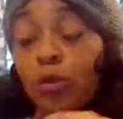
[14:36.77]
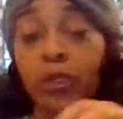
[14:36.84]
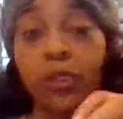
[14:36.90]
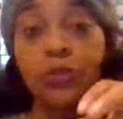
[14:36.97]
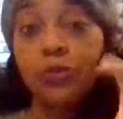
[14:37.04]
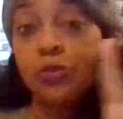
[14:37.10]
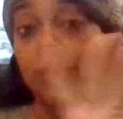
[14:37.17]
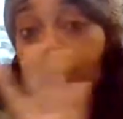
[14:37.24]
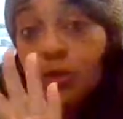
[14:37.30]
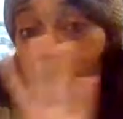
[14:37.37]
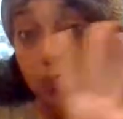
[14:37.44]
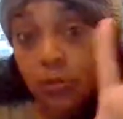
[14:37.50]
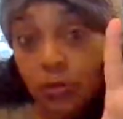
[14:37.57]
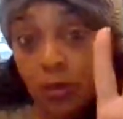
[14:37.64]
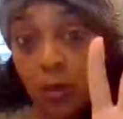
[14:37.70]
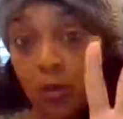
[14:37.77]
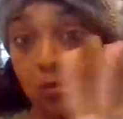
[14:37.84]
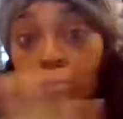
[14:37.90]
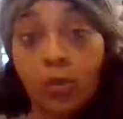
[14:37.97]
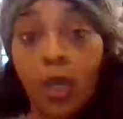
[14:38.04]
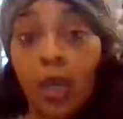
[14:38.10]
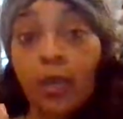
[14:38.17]
or they choose to, you
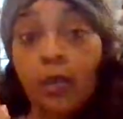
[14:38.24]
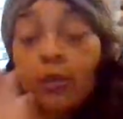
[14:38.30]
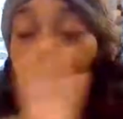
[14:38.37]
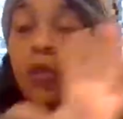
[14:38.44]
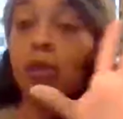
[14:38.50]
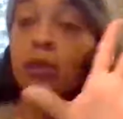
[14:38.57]
know, hey,